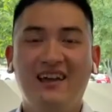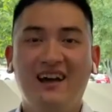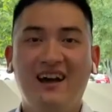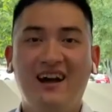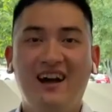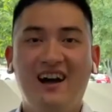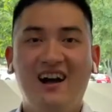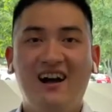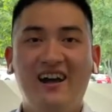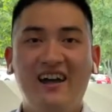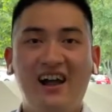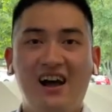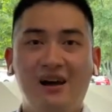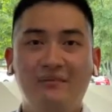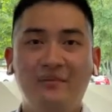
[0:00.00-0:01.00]
Hi,
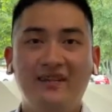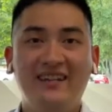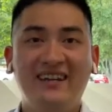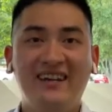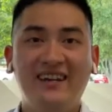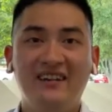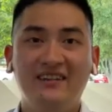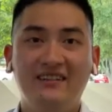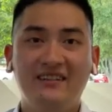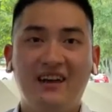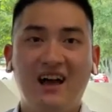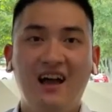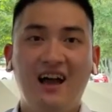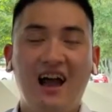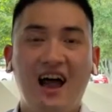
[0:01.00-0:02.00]
I'm Tin.
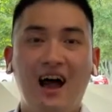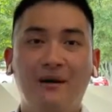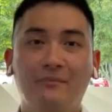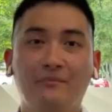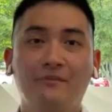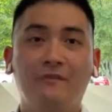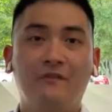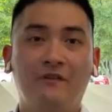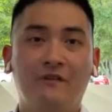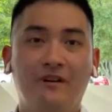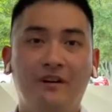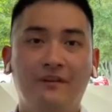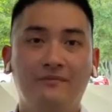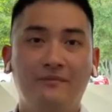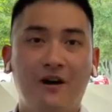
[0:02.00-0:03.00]
I'm
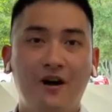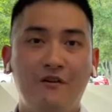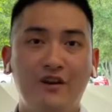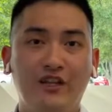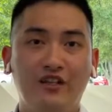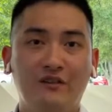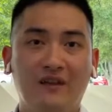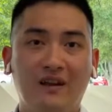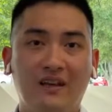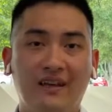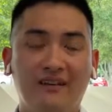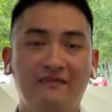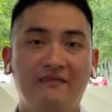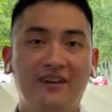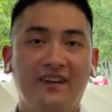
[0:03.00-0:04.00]
from
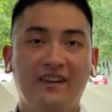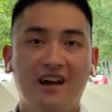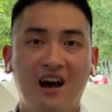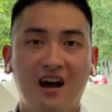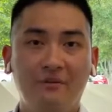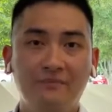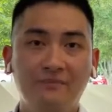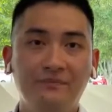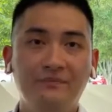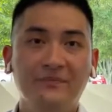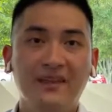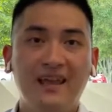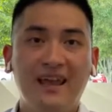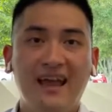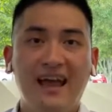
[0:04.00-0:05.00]
originally Vietnam,
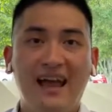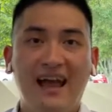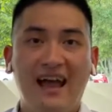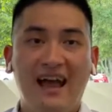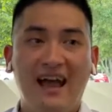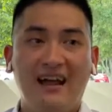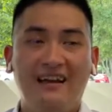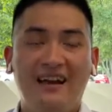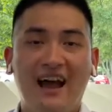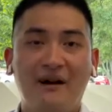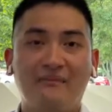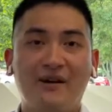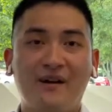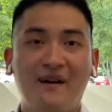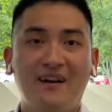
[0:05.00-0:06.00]
and
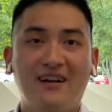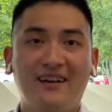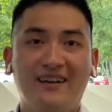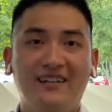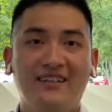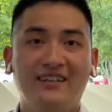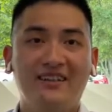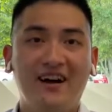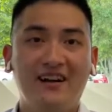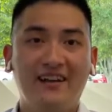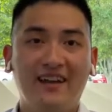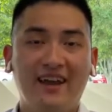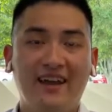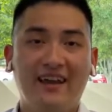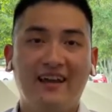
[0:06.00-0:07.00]
I'm currently
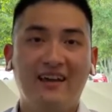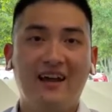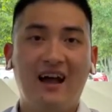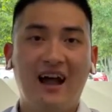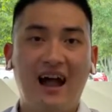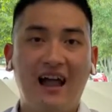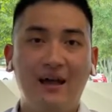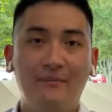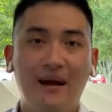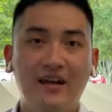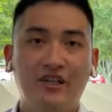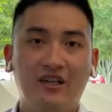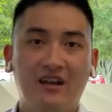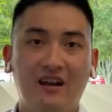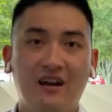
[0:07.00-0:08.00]
studying a
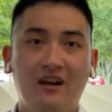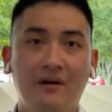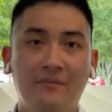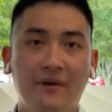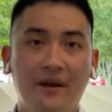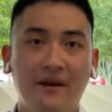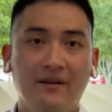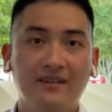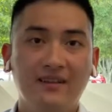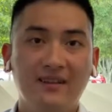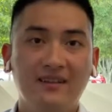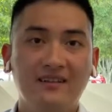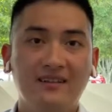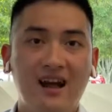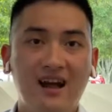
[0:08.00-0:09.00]
Bachelor of Nursing
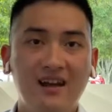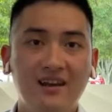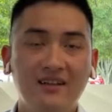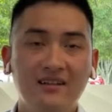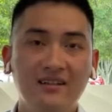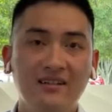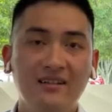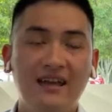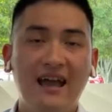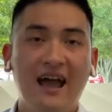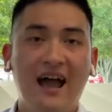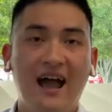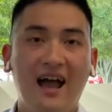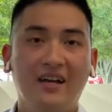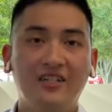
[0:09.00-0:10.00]
Science
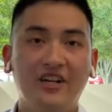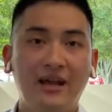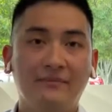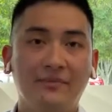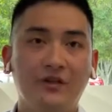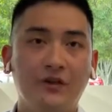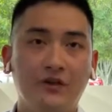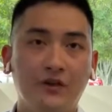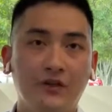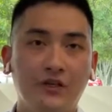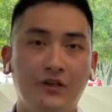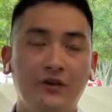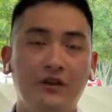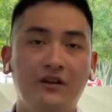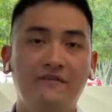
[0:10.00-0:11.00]
at James Cook
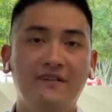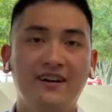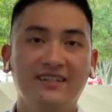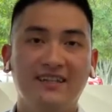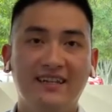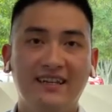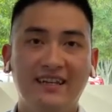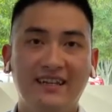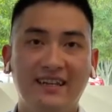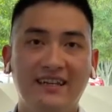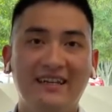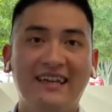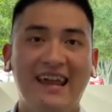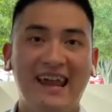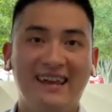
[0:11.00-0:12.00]
University
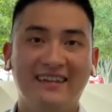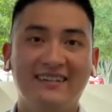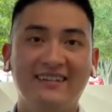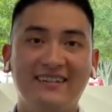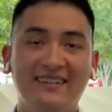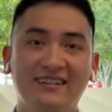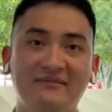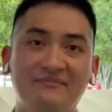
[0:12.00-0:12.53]
in Cairns.